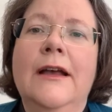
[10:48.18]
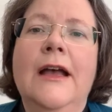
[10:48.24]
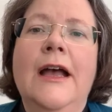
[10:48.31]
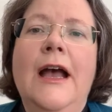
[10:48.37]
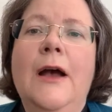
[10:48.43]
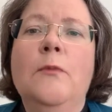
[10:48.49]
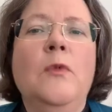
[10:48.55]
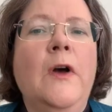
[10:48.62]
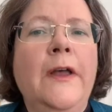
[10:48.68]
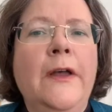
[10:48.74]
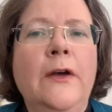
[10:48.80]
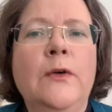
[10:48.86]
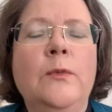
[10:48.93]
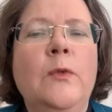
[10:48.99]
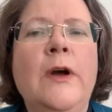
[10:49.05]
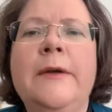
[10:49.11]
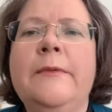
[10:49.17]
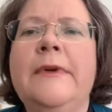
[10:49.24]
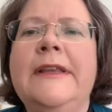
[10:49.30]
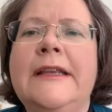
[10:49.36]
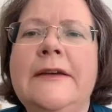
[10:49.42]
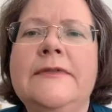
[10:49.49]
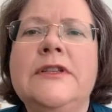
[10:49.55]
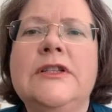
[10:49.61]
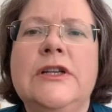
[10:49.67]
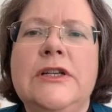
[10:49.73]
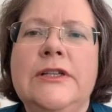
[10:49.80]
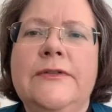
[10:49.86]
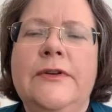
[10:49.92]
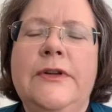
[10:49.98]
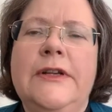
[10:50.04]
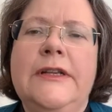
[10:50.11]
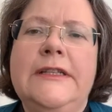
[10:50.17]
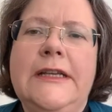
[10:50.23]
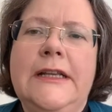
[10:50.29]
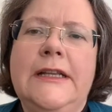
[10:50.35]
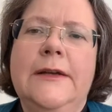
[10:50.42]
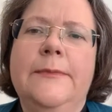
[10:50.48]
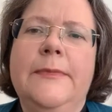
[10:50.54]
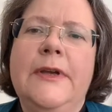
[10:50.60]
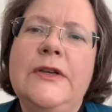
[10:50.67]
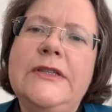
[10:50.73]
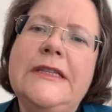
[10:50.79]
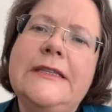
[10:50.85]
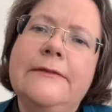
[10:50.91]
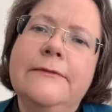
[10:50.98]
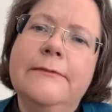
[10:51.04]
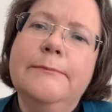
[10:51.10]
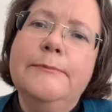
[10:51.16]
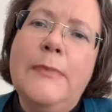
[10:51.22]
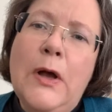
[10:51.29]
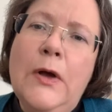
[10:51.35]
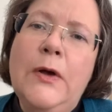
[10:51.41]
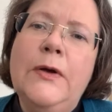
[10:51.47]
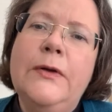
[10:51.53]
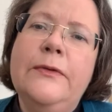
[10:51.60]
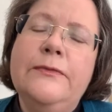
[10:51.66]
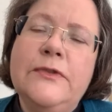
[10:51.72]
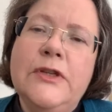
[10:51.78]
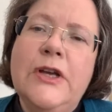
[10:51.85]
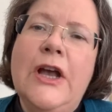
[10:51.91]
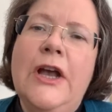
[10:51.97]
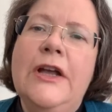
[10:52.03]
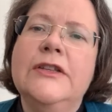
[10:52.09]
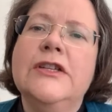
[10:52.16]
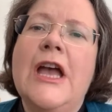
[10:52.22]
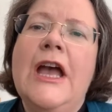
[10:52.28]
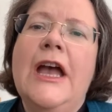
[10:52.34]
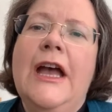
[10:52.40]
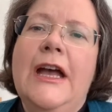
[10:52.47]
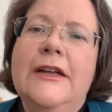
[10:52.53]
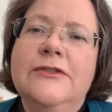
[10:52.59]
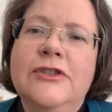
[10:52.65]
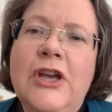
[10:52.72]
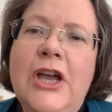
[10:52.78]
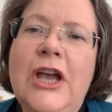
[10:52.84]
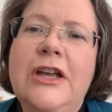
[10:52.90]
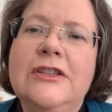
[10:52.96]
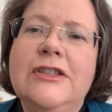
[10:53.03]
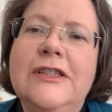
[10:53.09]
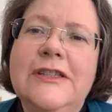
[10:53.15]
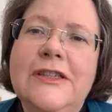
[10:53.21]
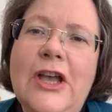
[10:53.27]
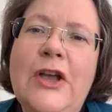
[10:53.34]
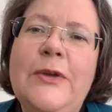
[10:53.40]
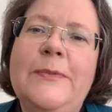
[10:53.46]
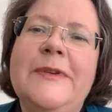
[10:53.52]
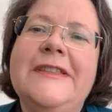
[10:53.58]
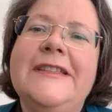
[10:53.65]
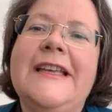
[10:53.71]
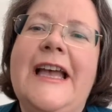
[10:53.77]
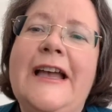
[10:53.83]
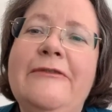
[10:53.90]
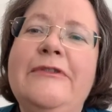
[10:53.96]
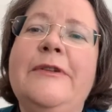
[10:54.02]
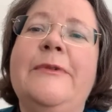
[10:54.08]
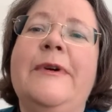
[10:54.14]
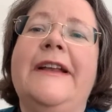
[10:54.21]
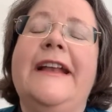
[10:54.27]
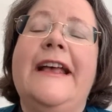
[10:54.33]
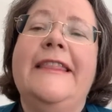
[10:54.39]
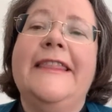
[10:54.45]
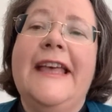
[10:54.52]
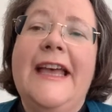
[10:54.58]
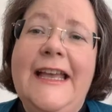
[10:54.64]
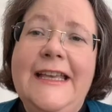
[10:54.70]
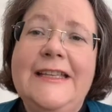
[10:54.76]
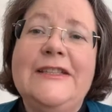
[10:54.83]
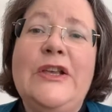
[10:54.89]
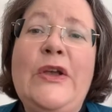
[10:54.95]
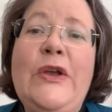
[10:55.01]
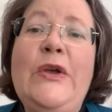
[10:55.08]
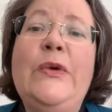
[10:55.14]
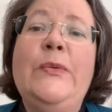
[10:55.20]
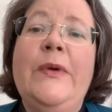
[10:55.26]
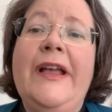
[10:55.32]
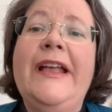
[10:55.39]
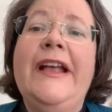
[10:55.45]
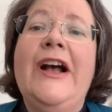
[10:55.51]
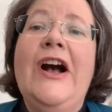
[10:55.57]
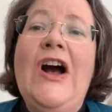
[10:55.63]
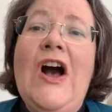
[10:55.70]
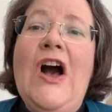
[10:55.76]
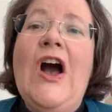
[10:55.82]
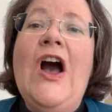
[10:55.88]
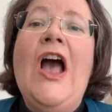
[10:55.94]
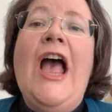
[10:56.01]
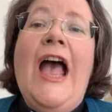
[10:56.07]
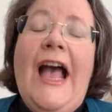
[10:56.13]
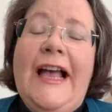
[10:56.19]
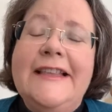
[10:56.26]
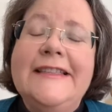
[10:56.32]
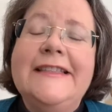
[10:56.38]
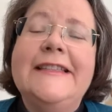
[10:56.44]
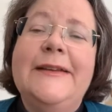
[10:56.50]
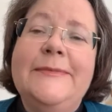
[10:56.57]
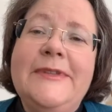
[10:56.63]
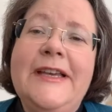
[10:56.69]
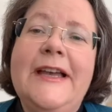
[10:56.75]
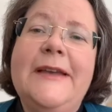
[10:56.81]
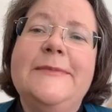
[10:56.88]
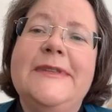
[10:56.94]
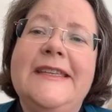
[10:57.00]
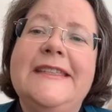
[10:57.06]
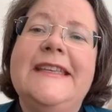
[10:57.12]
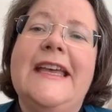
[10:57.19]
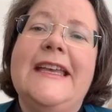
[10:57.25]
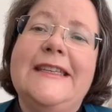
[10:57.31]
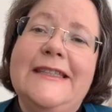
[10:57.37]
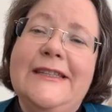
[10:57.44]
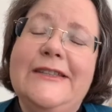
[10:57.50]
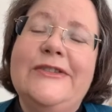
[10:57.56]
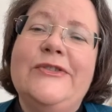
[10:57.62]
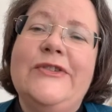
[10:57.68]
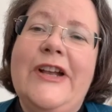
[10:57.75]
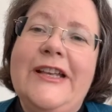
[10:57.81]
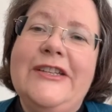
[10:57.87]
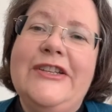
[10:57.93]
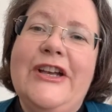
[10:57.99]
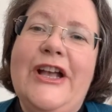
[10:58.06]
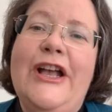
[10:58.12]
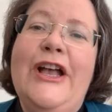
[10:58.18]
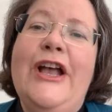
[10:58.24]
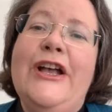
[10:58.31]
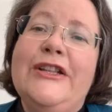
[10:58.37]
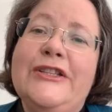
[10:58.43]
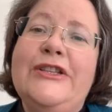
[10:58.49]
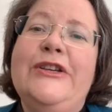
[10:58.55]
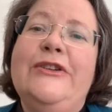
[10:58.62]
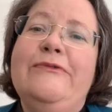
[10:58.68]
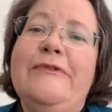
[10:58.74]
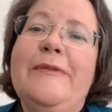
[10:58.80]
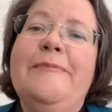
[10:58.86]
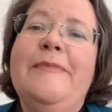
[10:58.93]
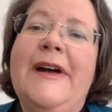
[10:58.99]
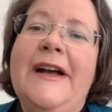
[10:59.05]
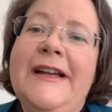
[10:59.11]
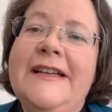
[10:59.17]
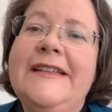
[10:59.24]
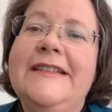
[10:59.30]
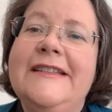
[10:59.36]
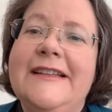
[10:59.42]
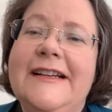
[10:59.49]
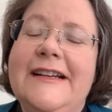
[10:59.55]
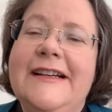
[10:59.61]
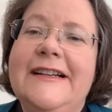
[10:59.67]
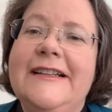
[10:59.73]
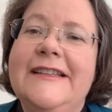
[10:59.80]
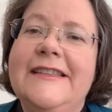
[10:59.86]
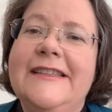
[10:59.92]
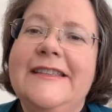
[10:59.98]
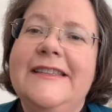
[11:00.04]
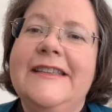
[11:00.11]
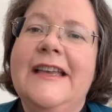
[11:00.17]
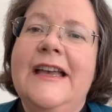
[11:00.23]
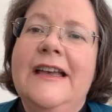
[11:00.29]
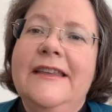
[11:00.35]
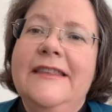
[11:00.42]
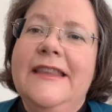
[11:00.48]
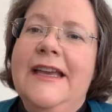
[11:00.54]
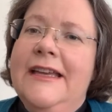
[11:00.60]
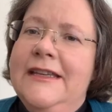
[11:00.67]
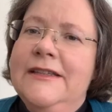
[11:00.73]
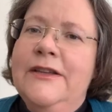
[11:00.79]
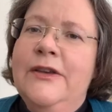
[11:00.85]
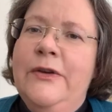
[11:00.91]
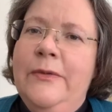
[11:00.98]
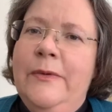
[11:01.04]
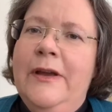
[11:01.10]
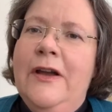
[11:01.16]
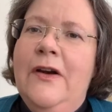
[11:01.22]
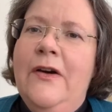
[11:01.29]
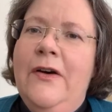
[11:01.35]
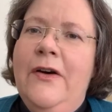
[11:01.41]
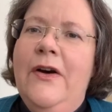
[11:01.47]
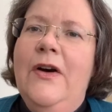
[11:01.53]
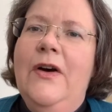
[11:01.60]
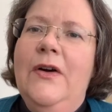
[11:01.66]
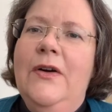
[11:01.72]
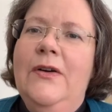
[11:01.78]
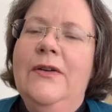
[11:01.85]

And why we never charge for a holiday club, because it's part of church, and church is open to everyone, and that is who we are. And sometimes it takes a stranger to remind us that is who we are.